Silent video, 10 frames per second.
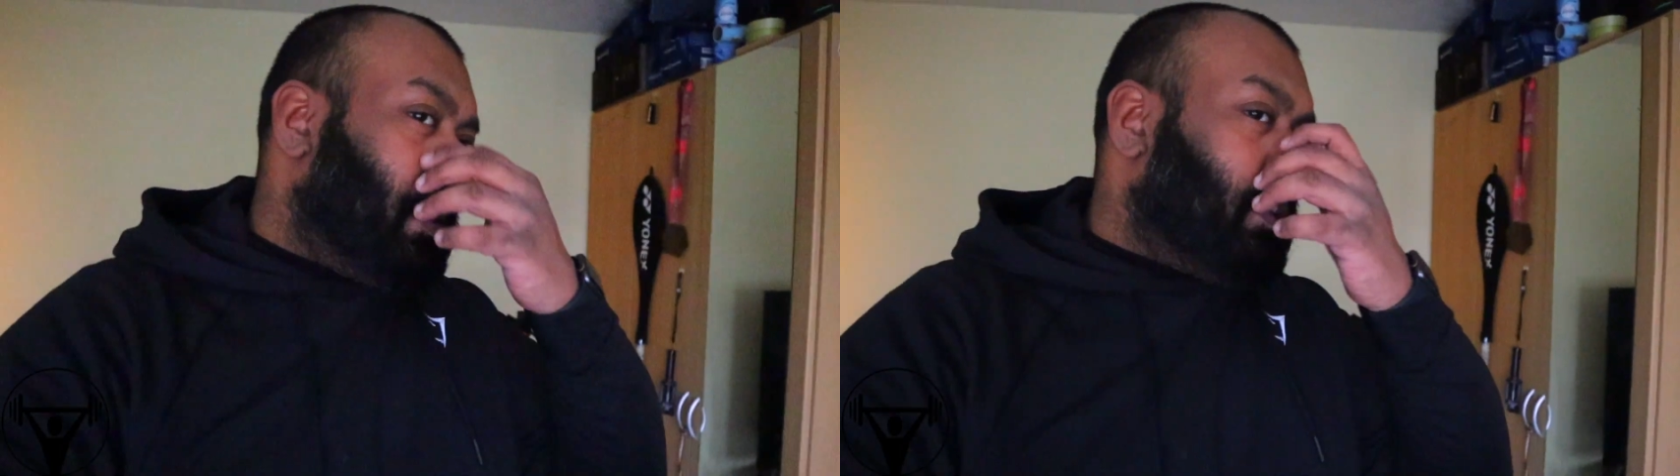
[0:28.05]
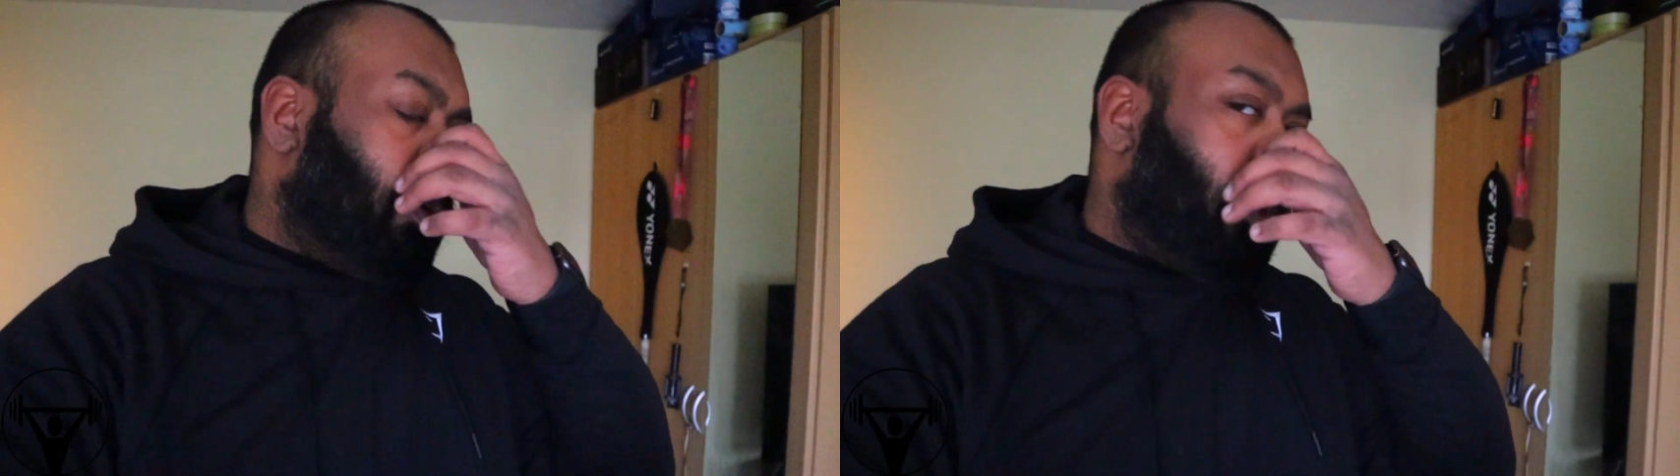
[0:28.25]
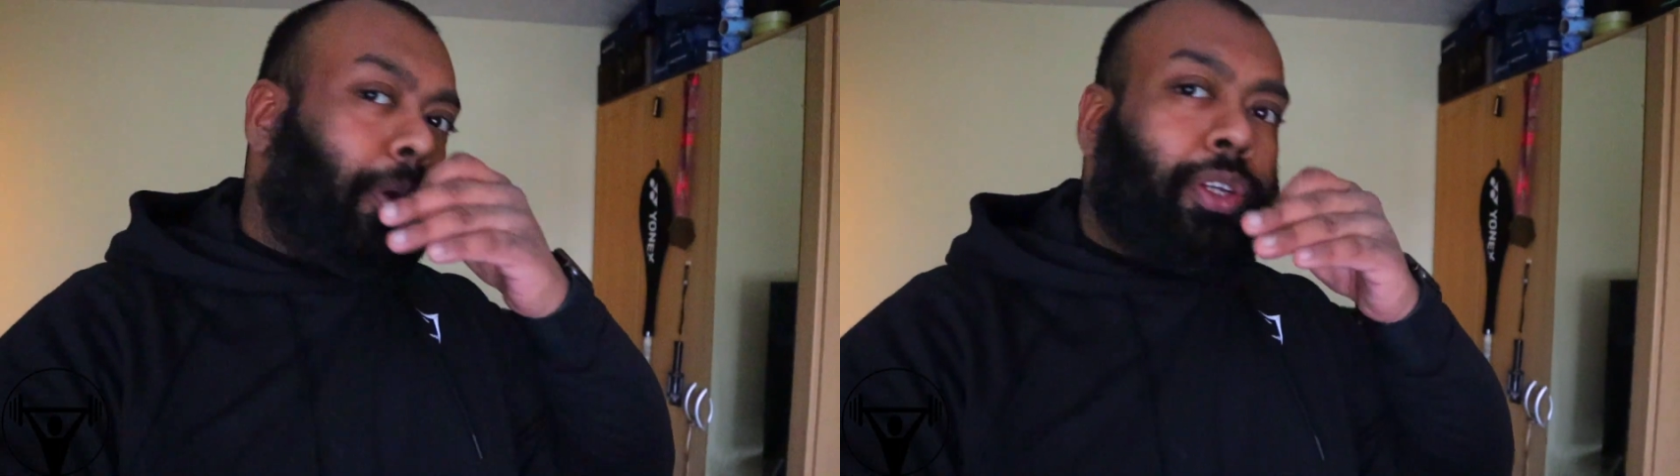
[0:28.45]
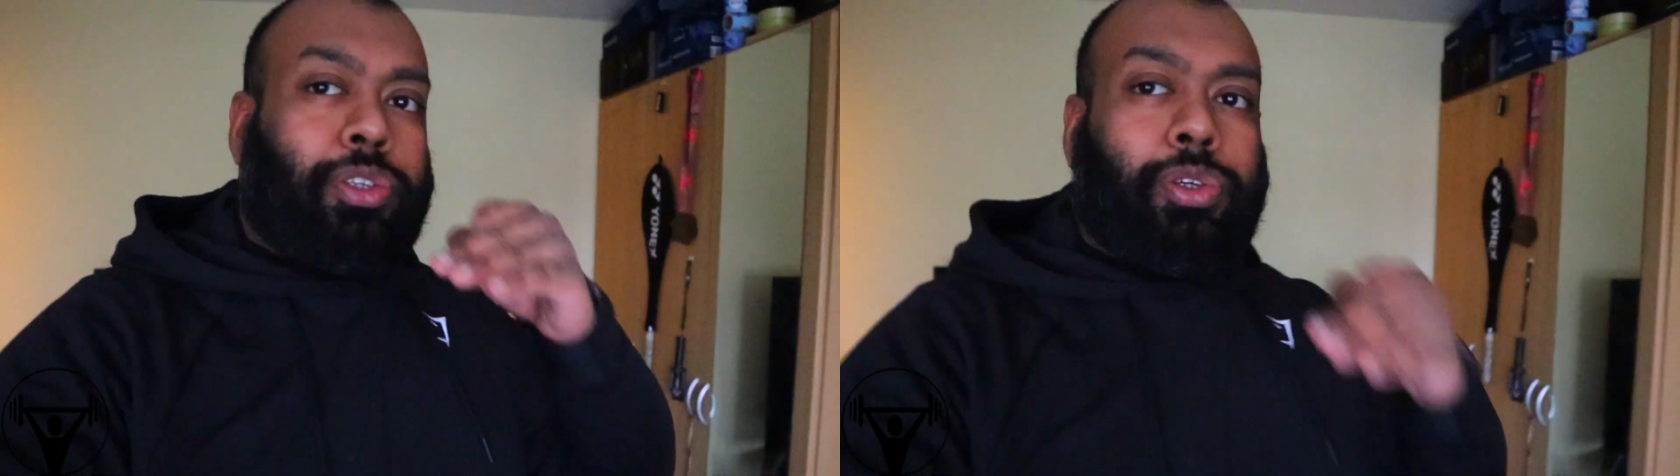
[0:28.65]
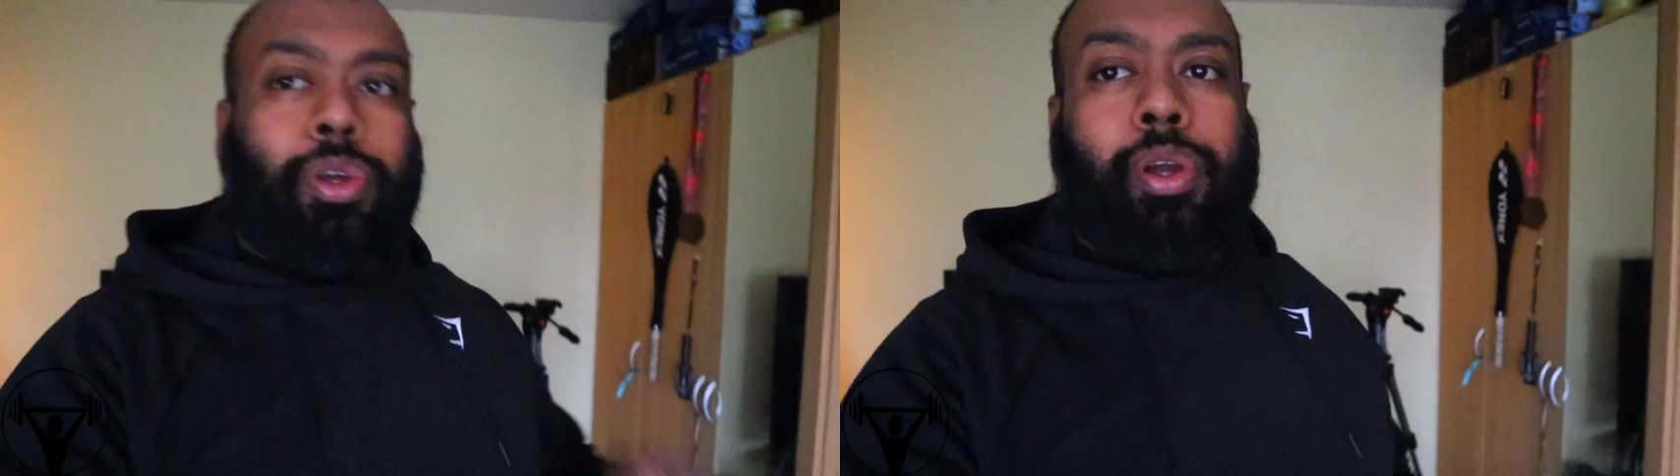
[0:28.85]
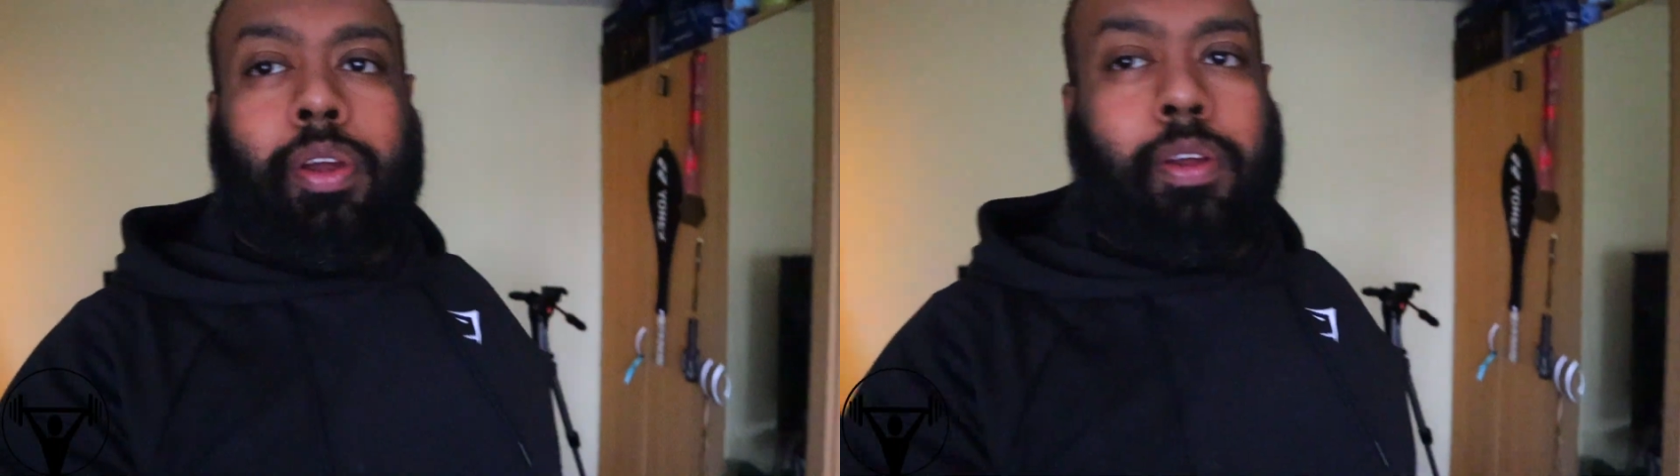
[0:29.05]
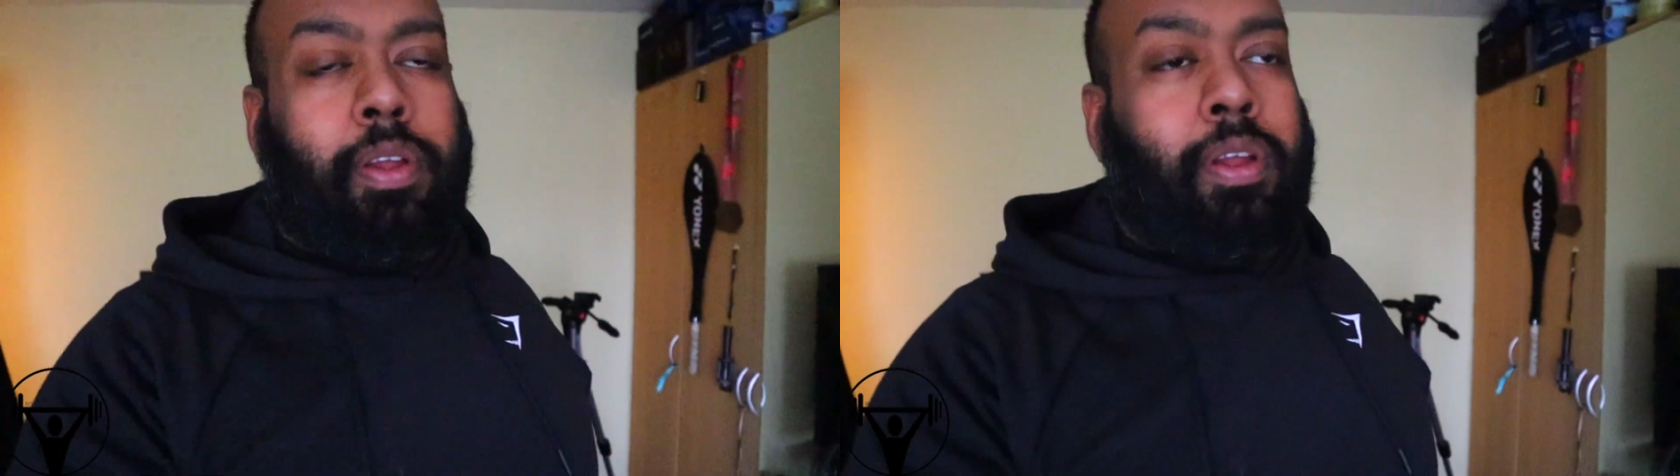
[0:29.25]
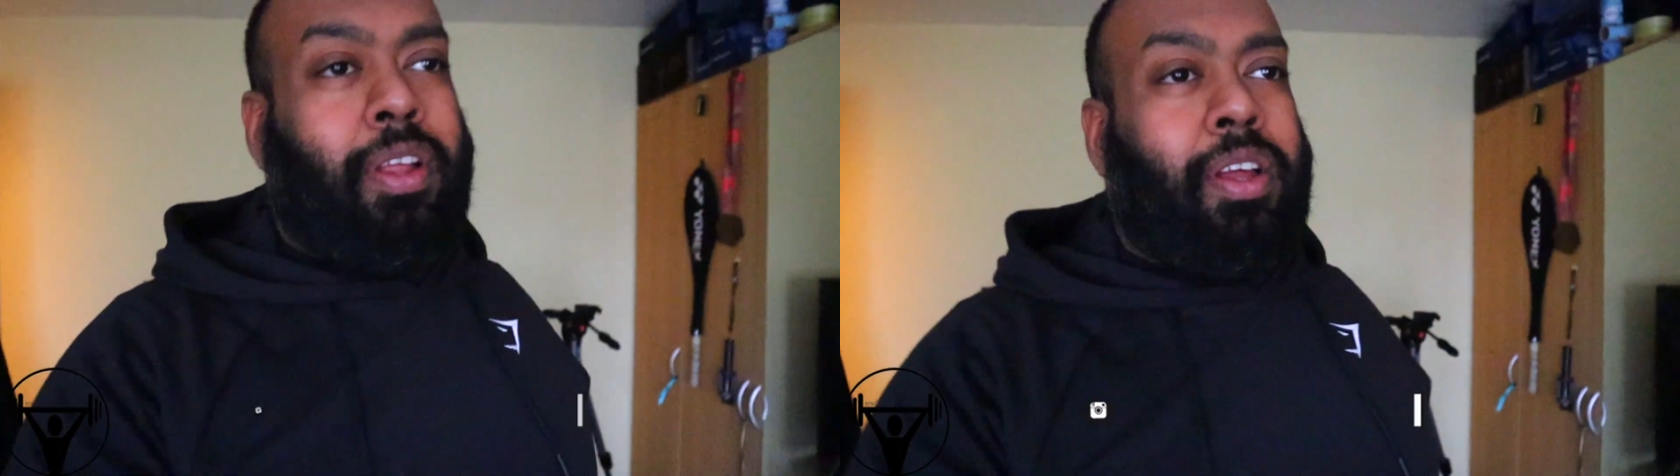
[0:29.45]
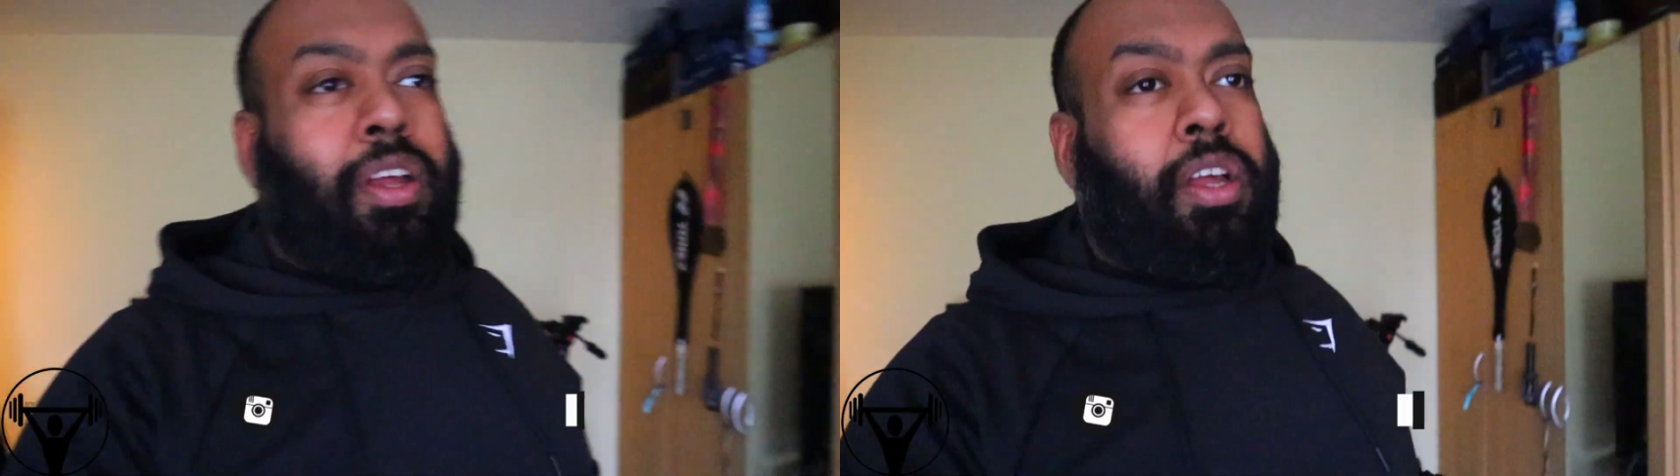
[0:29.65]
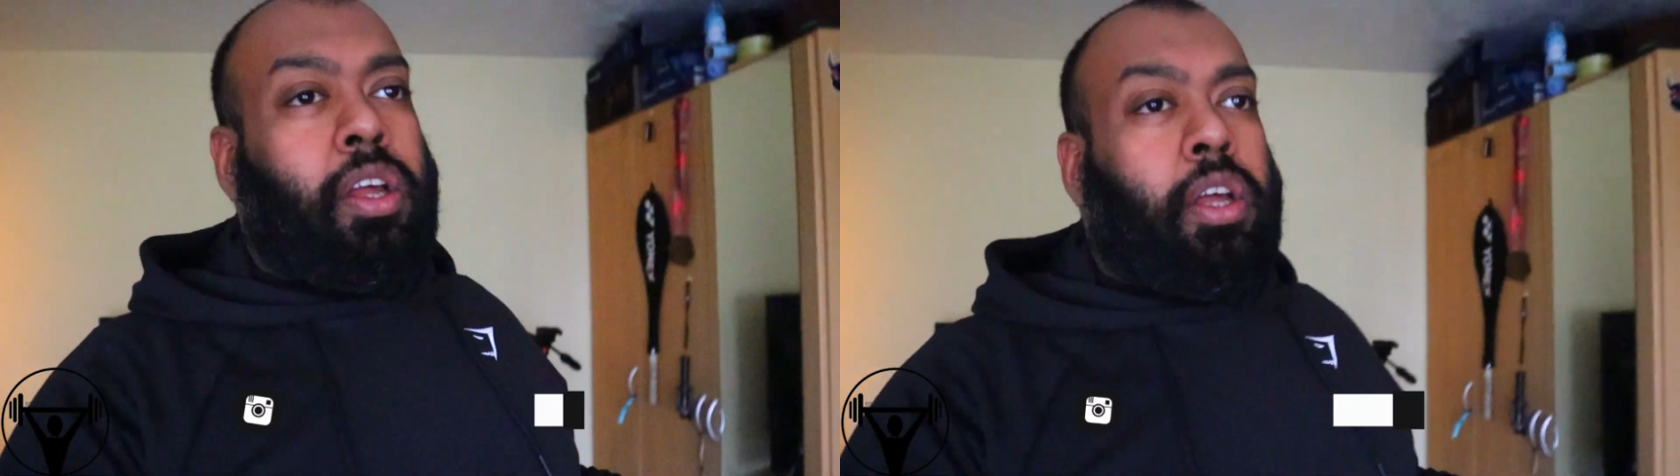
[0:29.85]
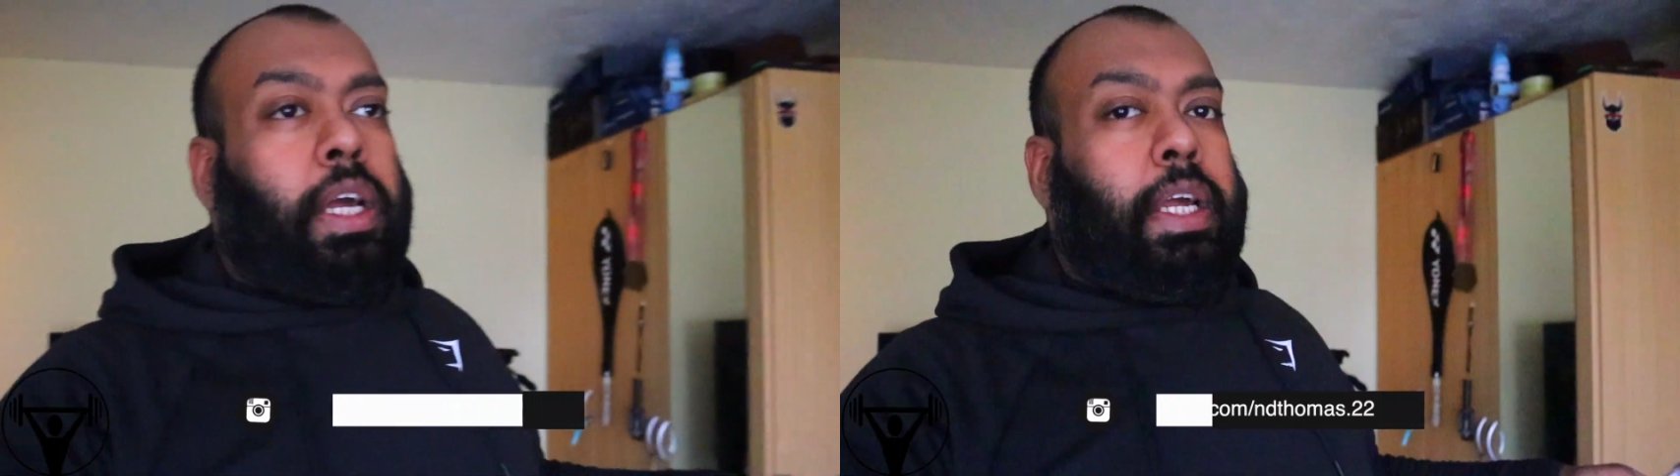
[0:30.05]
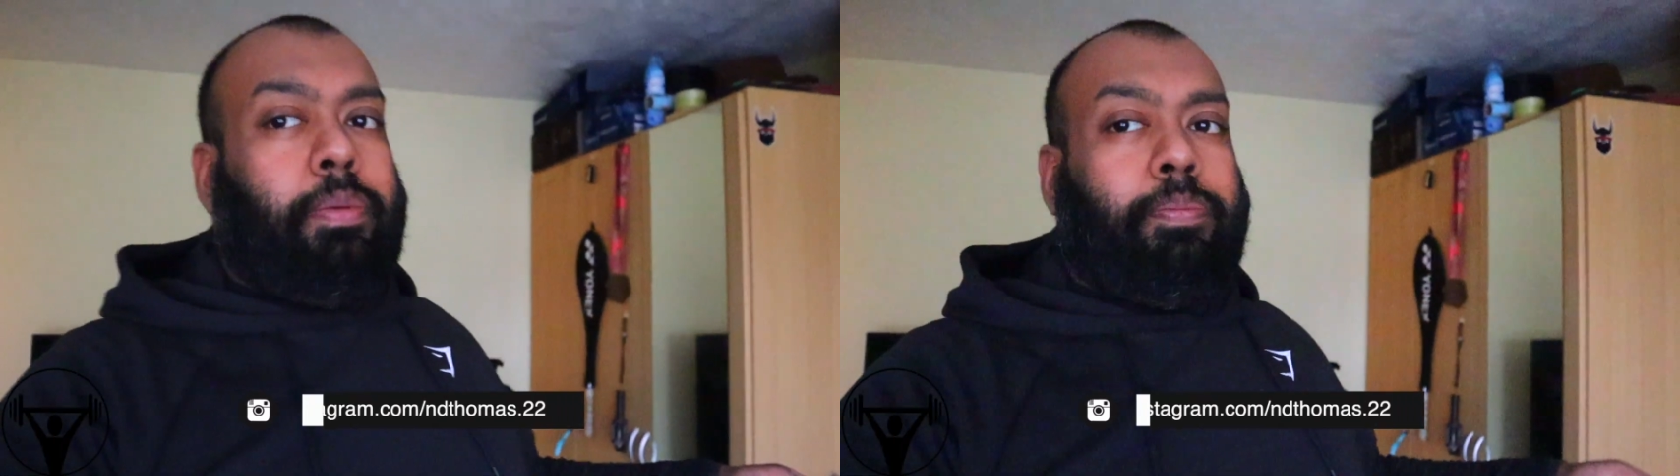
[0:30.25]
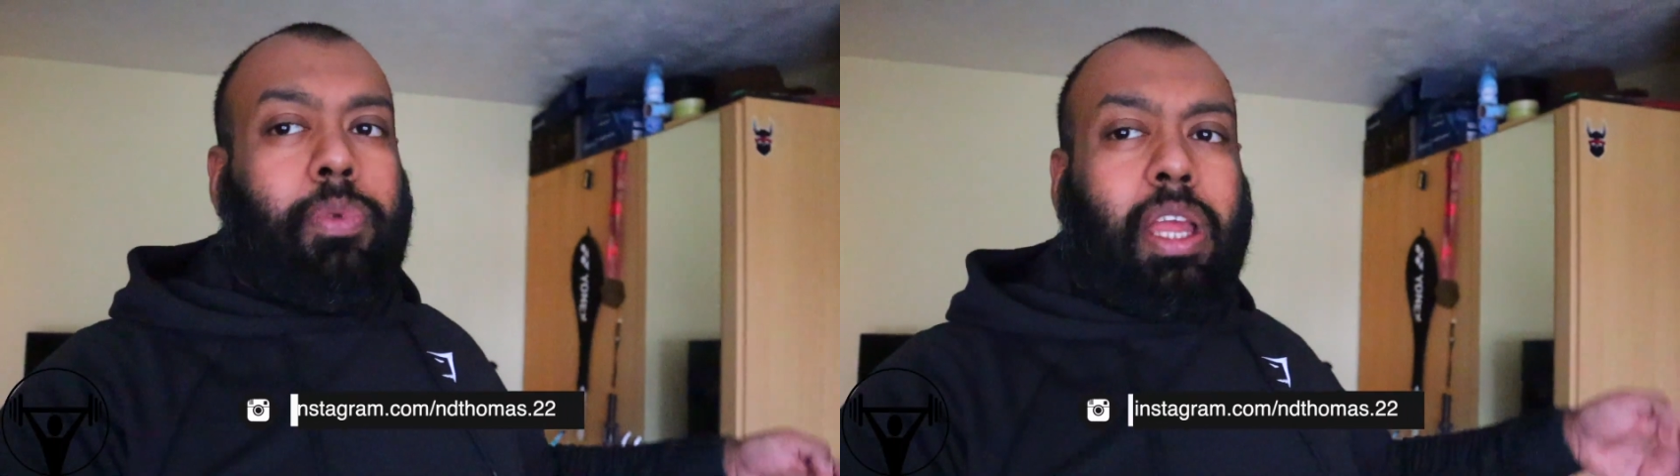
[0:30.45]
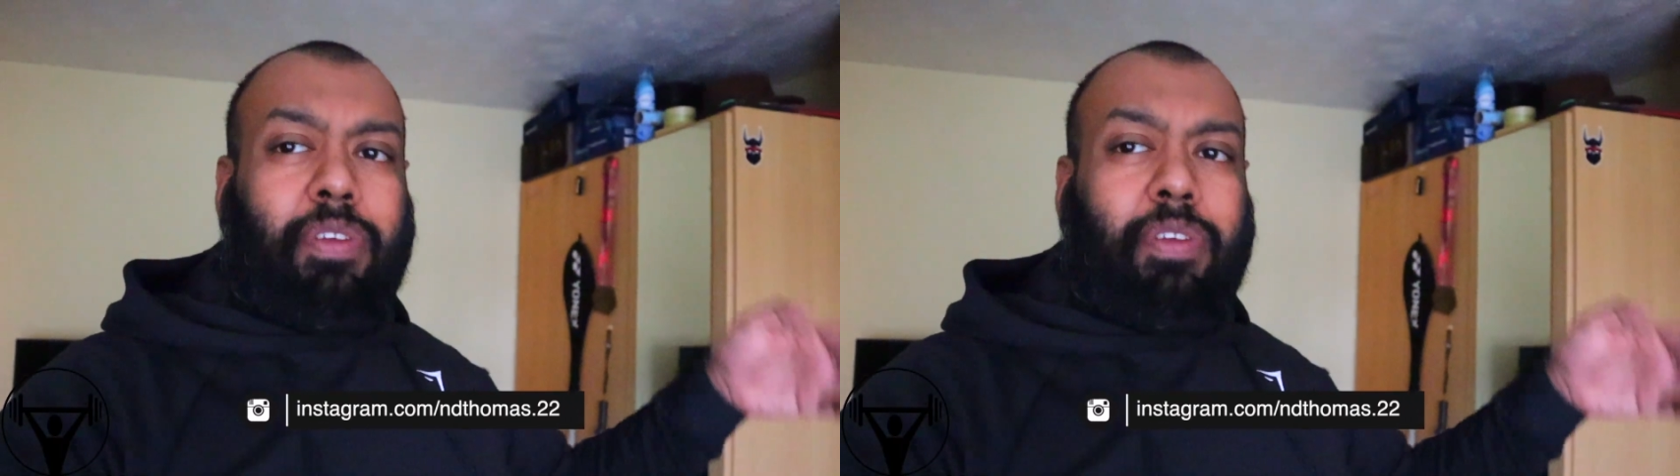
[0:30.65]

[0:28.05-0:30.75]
So what we're going to do, um,